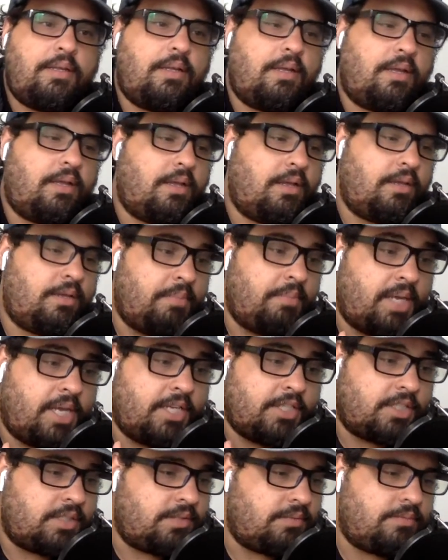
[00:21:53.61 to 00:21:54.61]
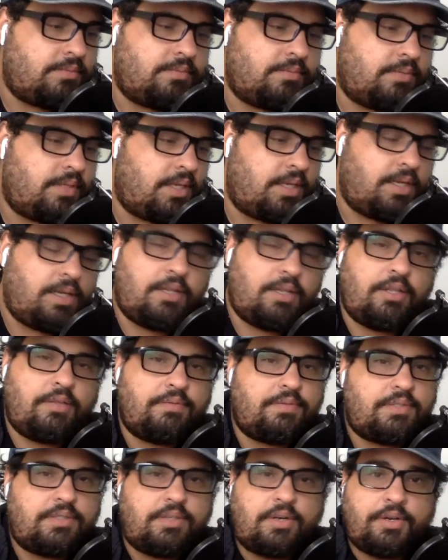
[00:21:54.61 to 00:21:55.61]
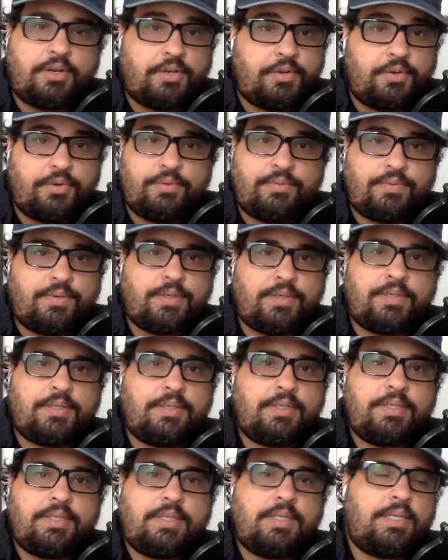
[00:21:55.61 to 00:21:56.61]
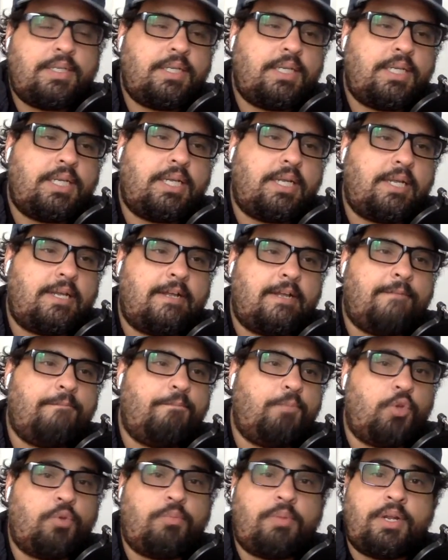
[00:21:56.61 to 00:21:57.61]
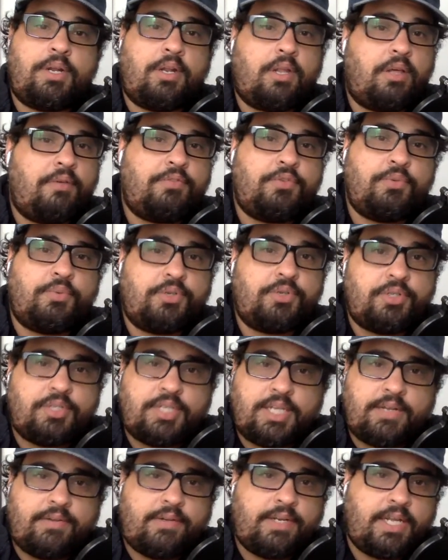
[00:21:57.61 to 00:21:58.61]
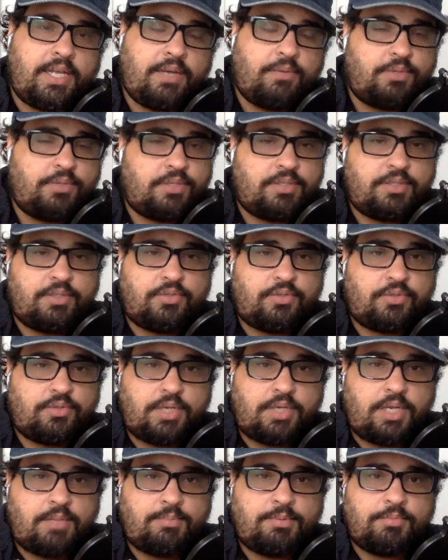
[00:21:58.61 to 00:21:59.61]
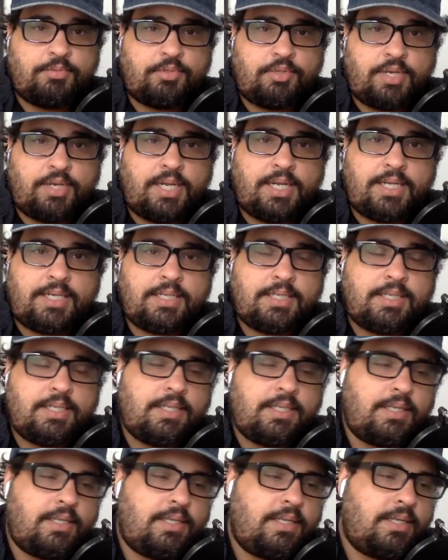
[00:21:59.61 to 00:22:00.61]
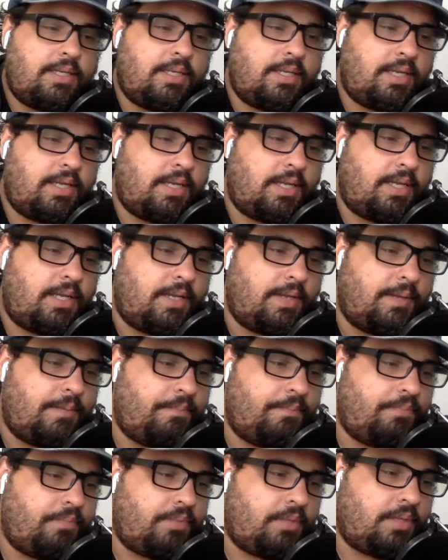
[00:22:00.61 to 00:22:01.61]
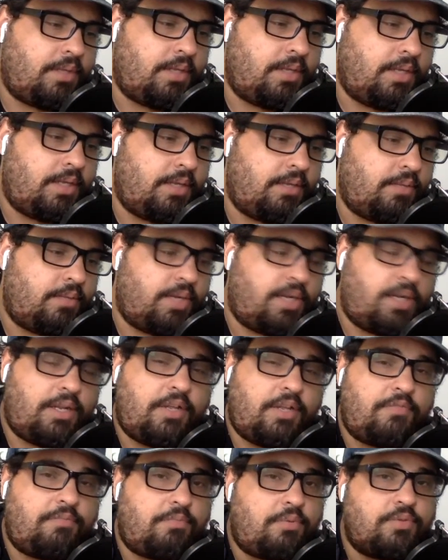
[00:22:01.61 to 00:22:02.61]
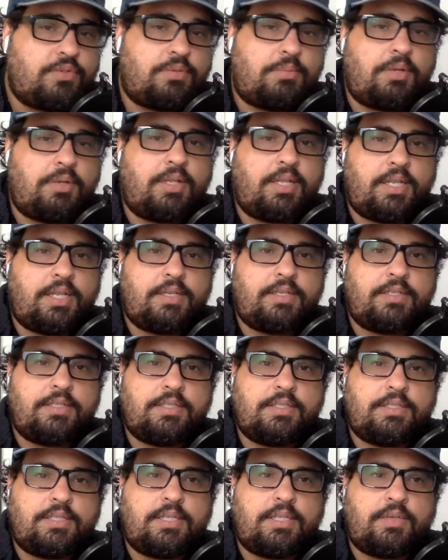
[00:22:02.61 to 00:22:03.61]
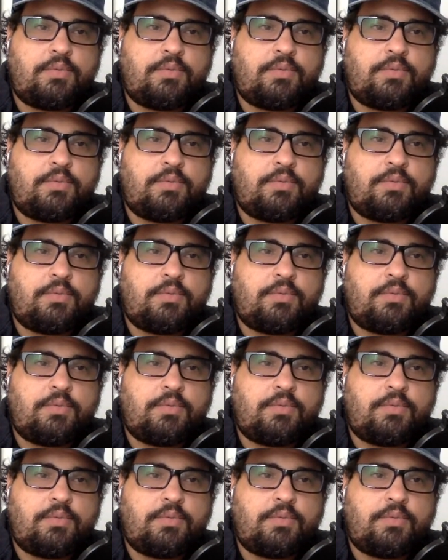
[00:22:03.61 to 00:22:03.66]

Imagine, I Love Starting Over, Nobody Loves You When You're Down and Out, which is a album track. And what I love most about Lennon is that he